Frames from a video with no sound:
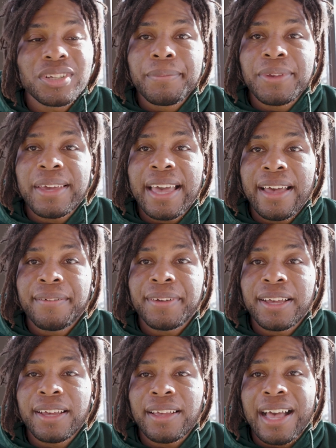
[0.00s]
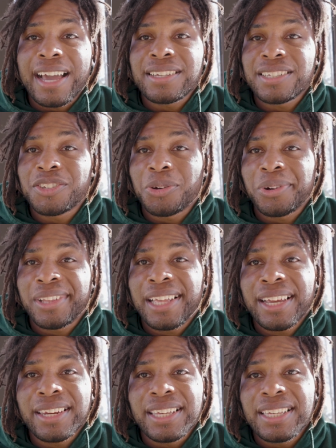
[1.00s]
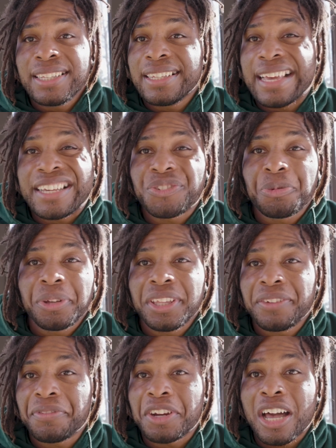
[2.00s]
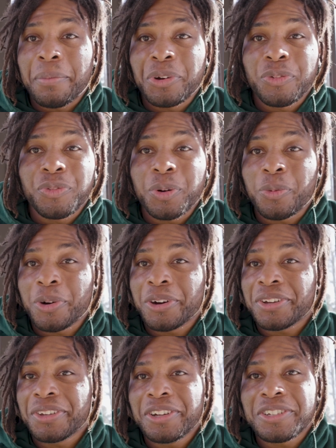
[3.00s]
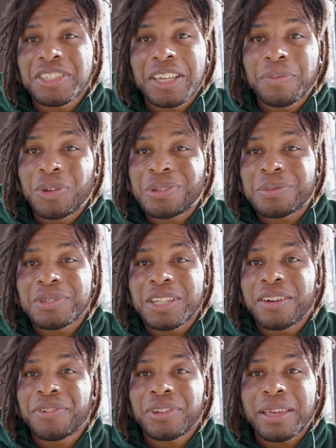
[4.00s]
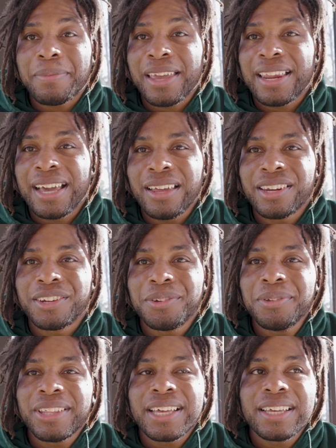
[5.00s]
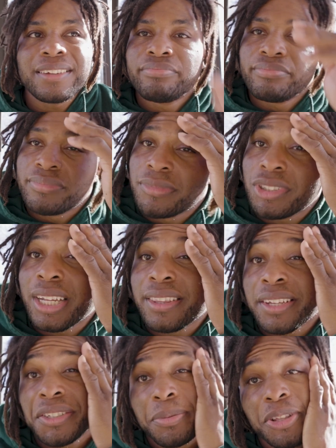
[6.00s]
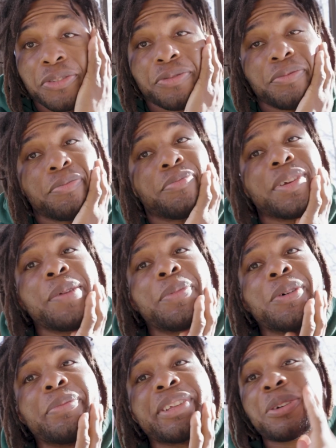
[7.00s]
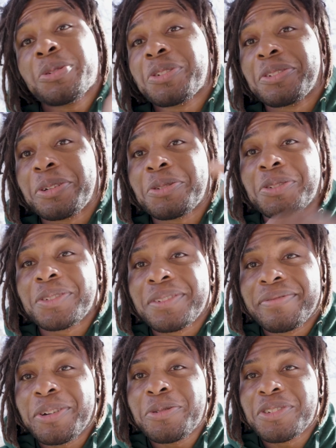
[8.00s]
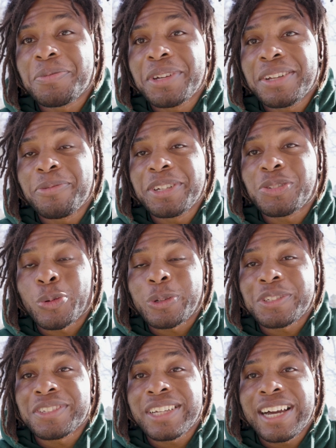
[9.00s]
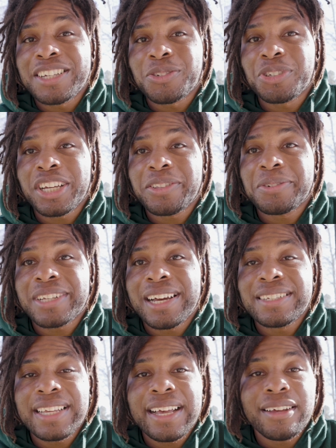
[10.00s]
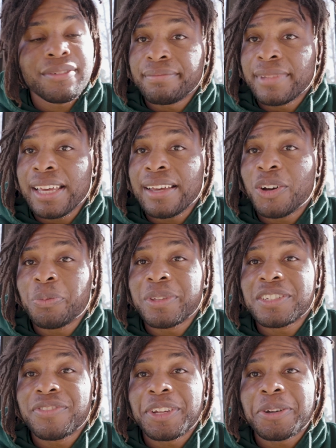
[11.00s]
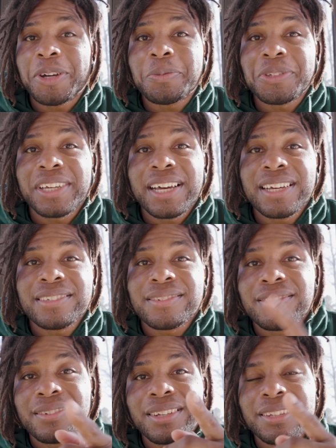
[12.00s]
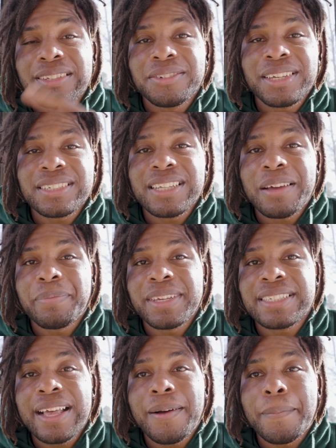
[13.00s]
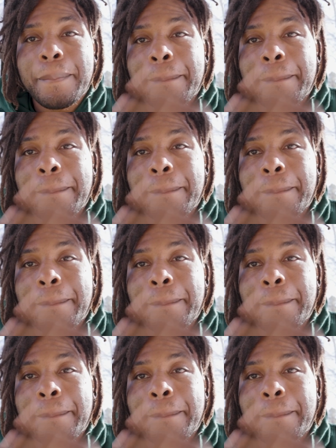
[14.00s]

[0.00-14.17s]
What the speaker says: You have Isaac Dodeline. He has really phenomenal footwork. You're gonna see him do some stuff. You're like, man, how do you do that? I'm trying to think of some other people, but there's some good resources, guys. So check those guys out. Yeah, hope this video helps you guys. Until next time, peace out.